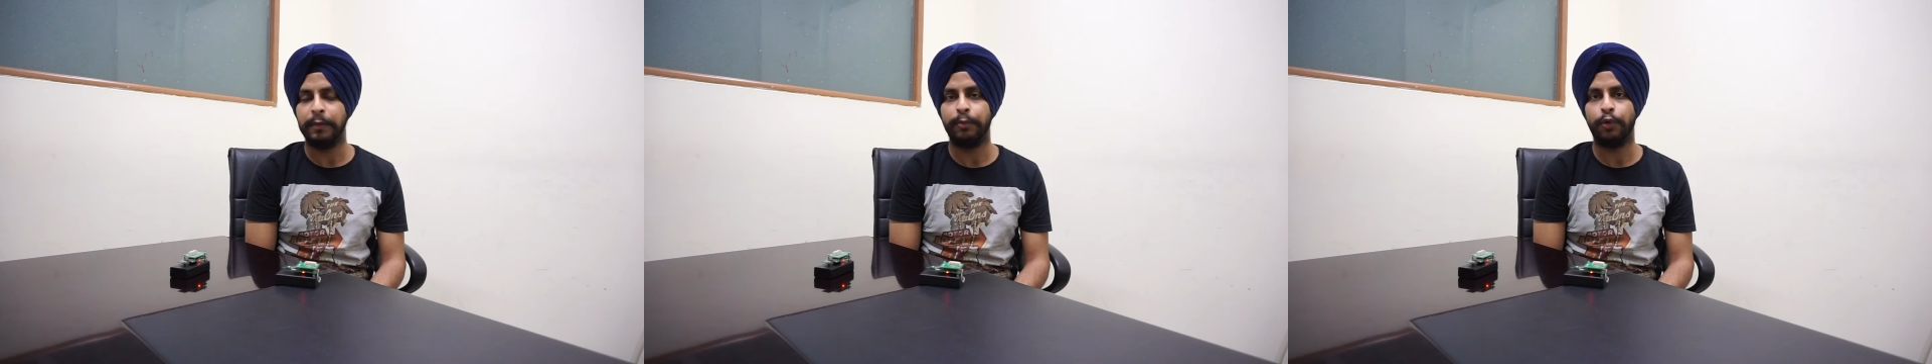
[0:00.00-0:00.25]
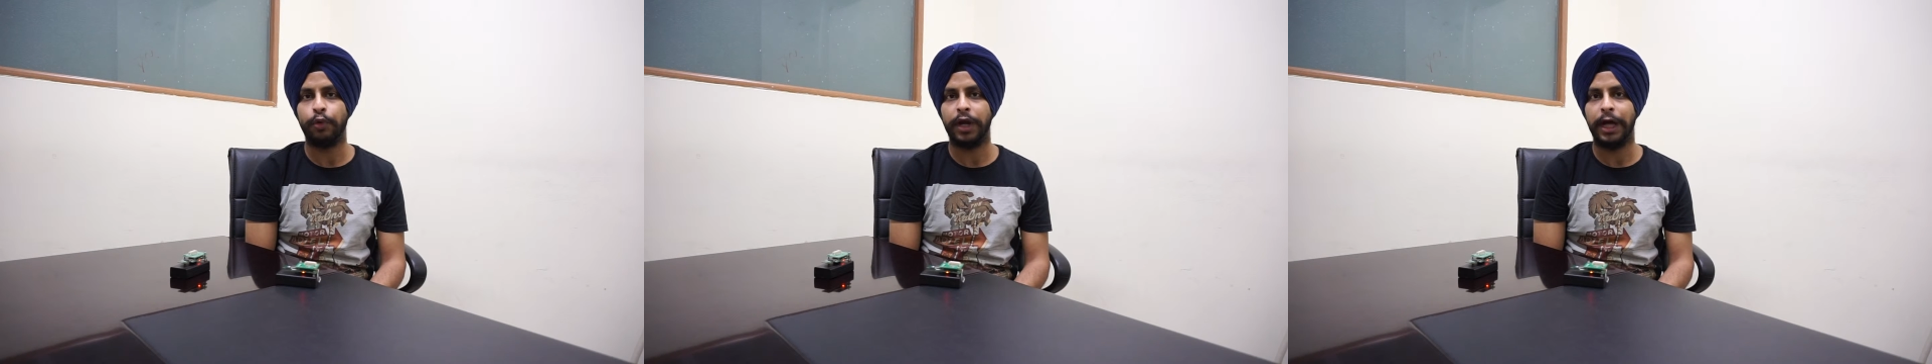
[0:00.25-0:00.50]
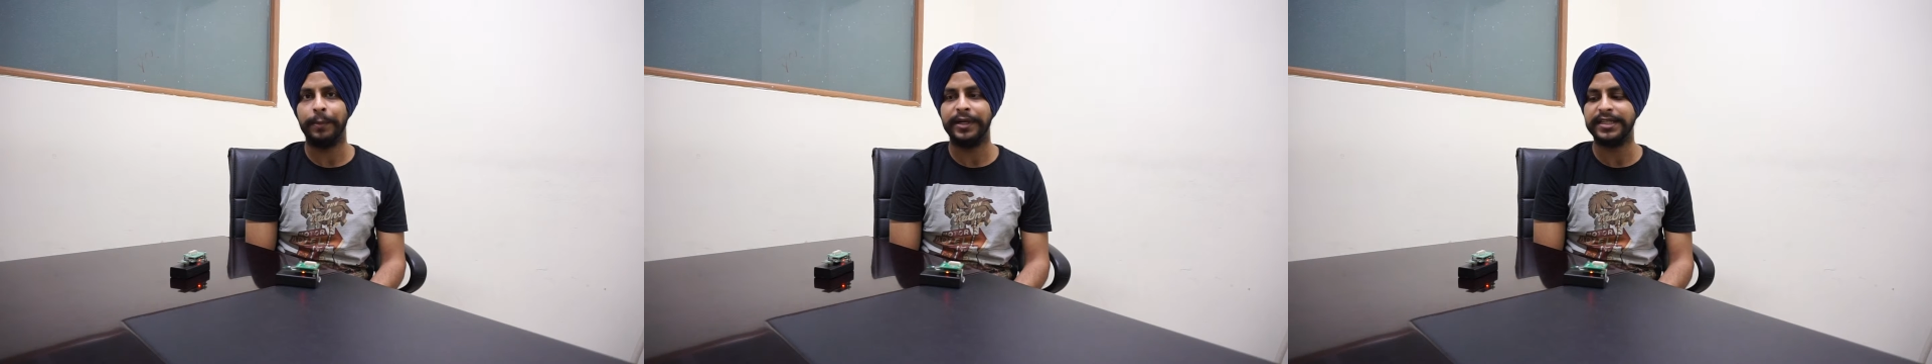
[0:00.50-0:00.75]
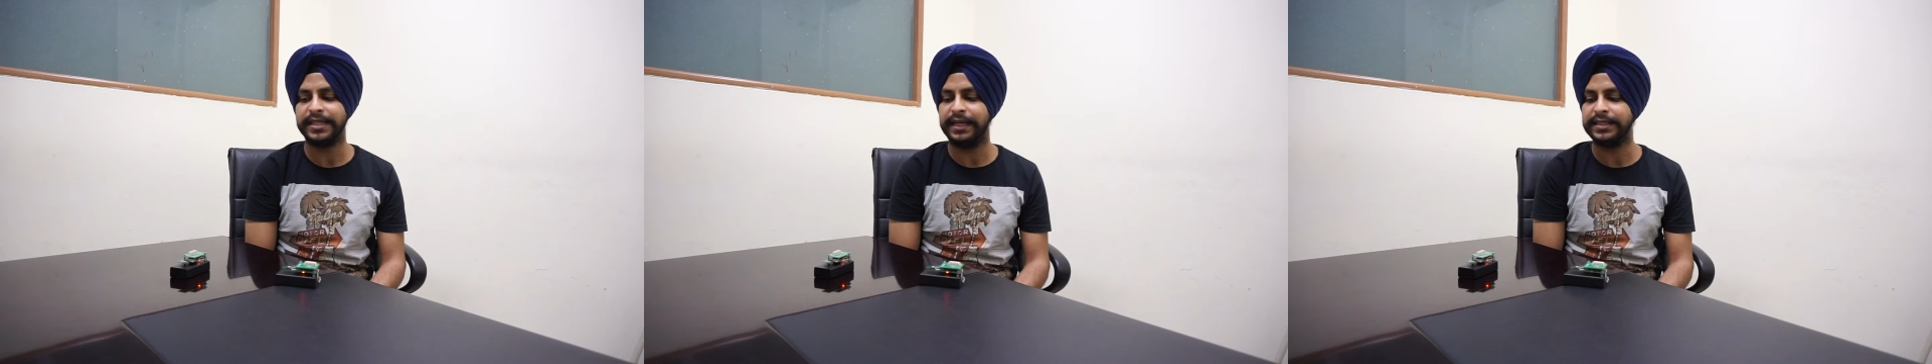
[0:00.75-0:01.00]
program
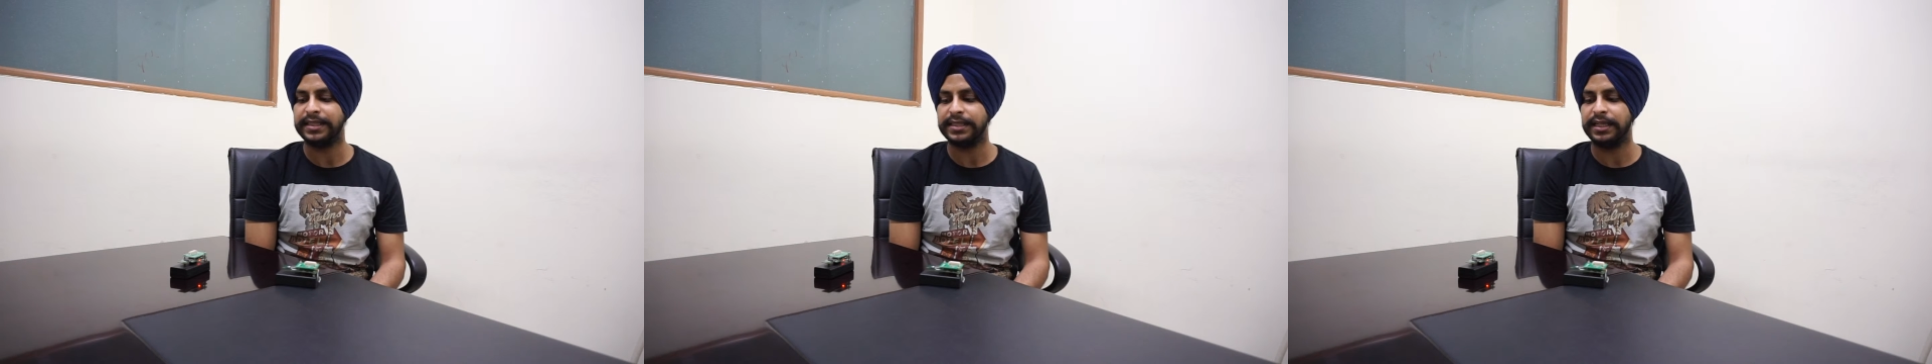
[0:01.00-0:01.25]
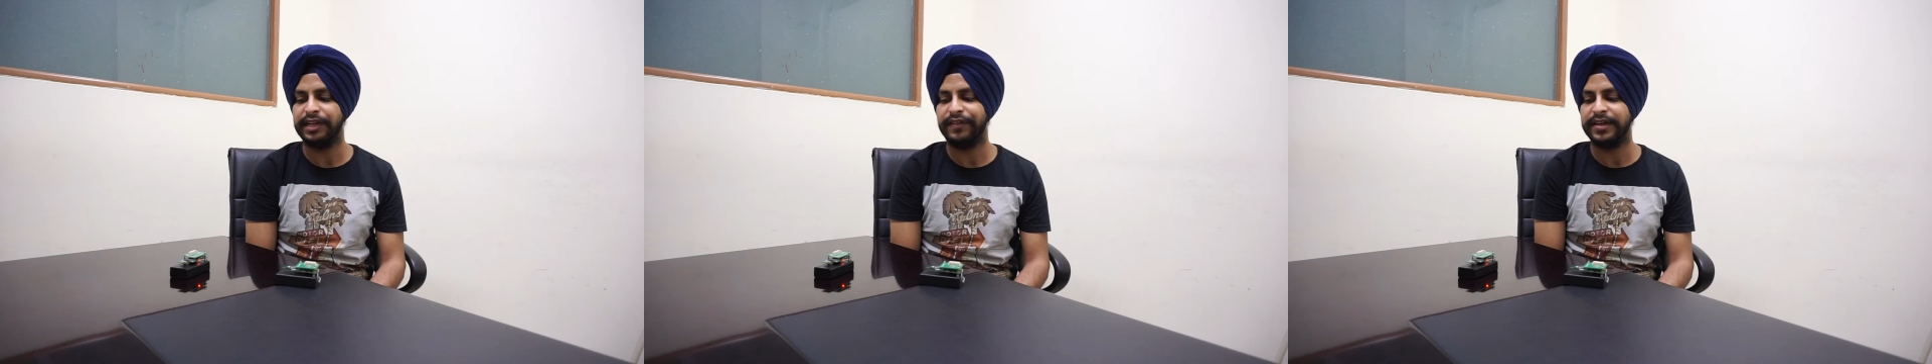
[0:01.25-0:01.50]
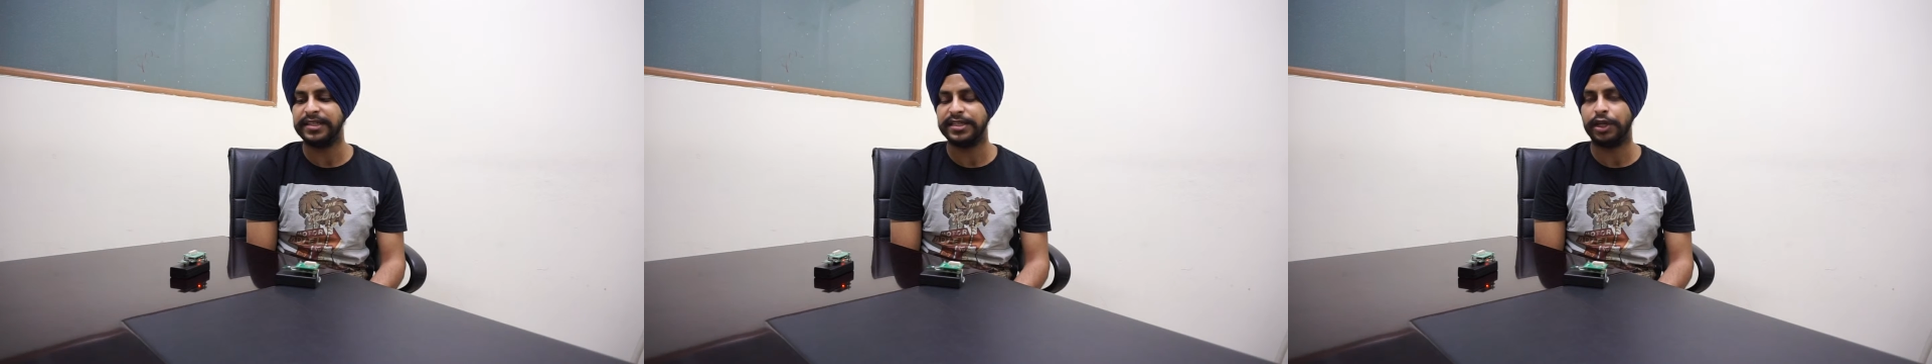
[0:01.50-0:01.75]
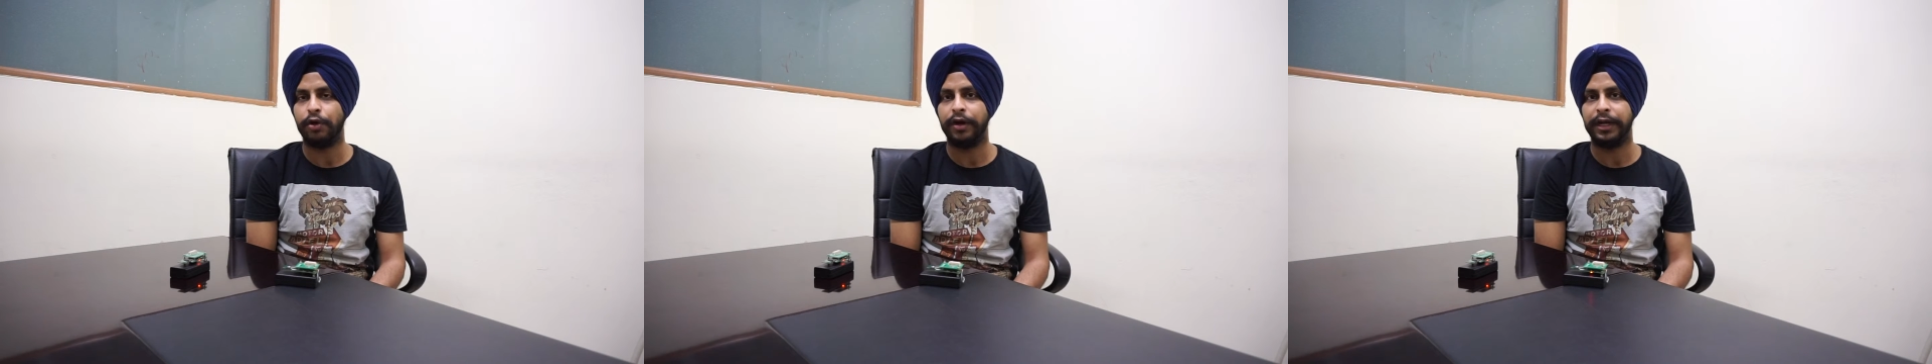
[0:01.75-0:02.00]
its adjacent devices
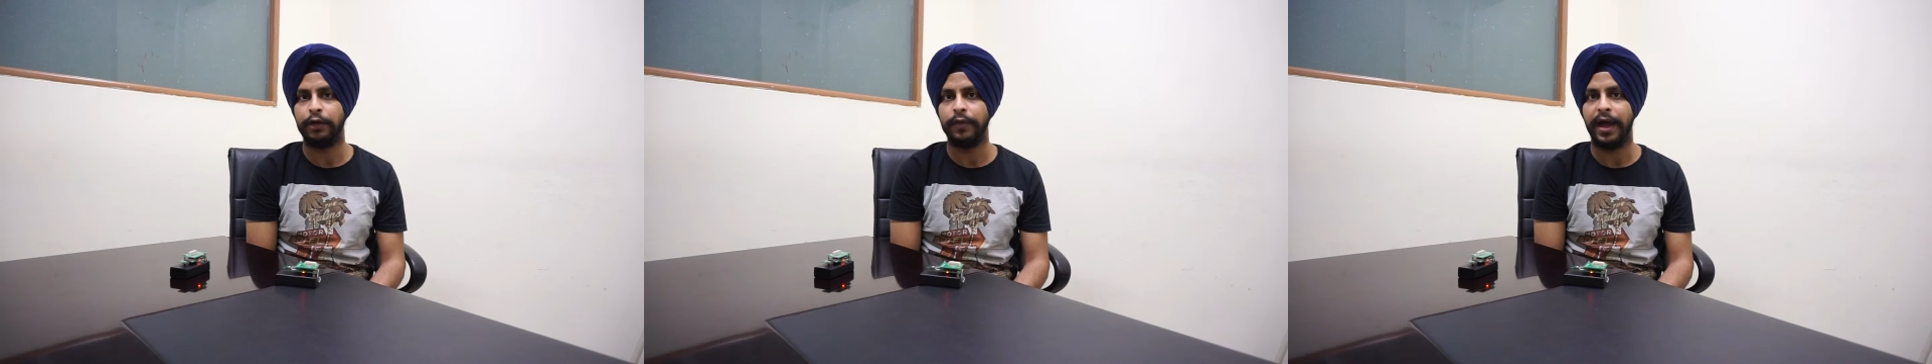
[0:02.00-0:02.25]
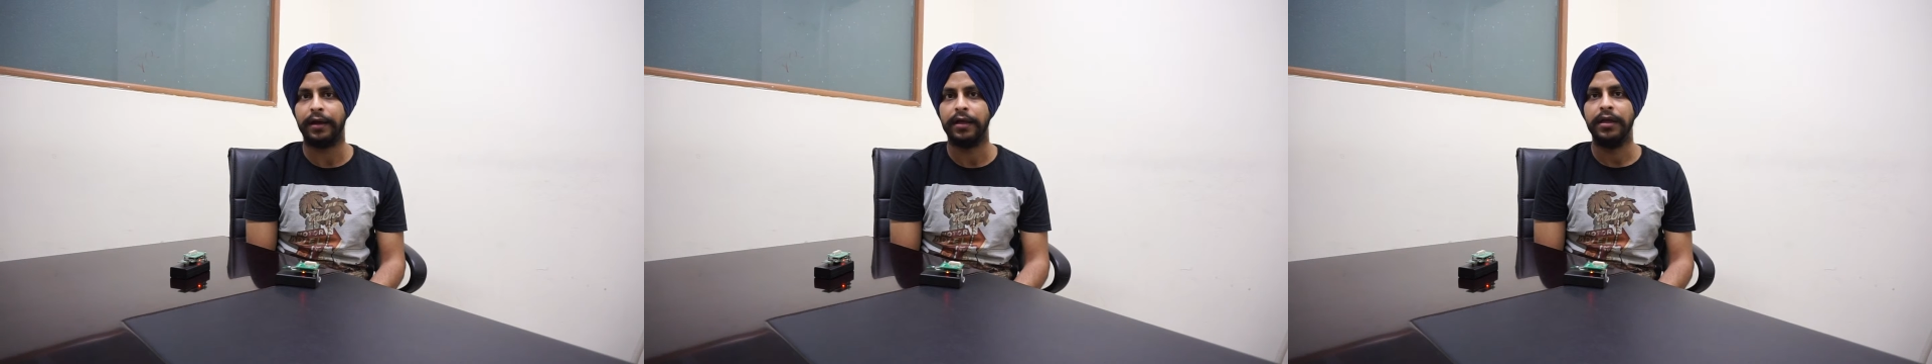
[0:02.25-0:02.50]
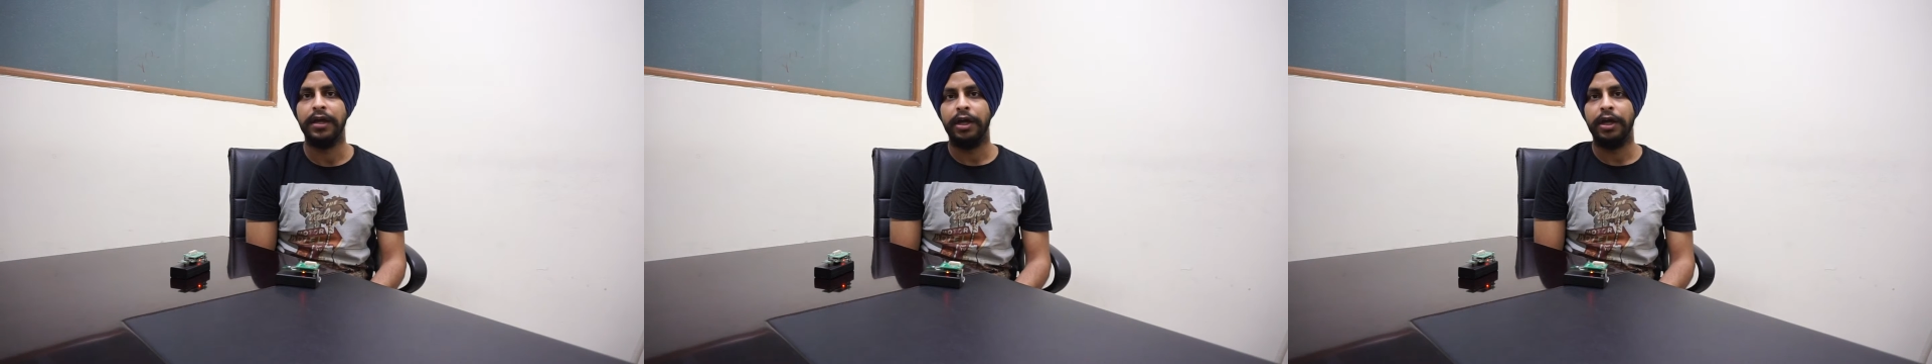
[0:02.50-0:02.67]
according to that.